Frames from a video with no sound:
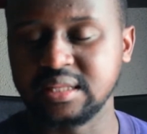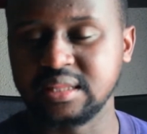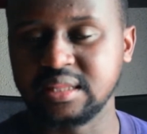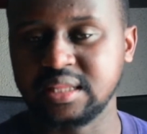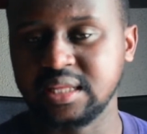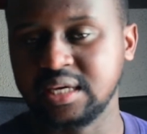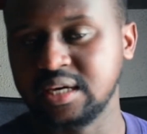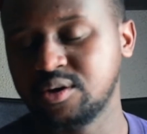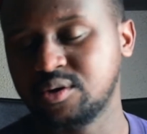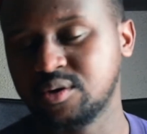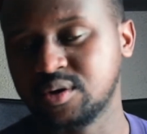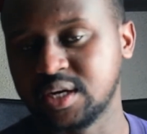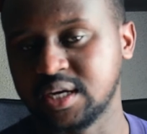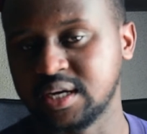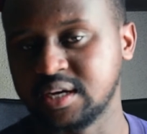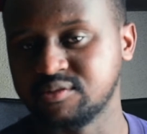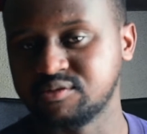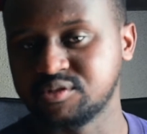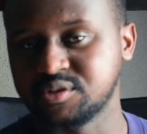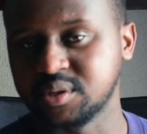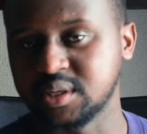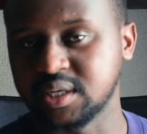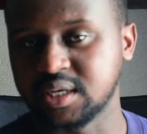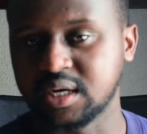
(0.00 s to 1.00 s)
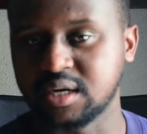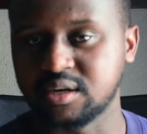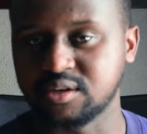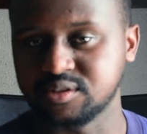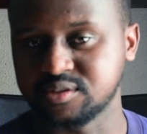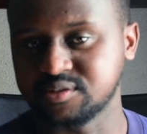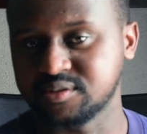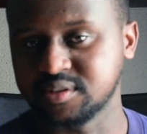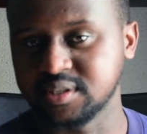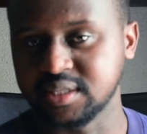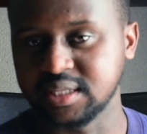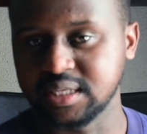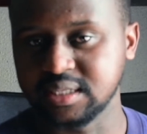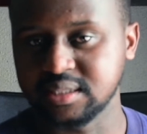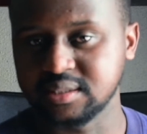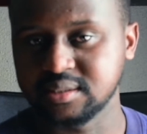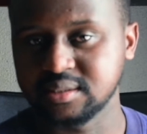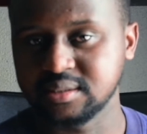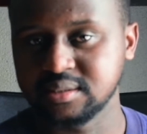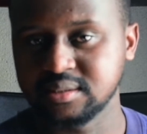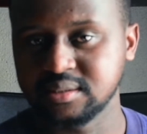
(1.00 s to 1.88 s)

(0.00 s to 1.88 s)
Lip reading: they're going to have to account for that.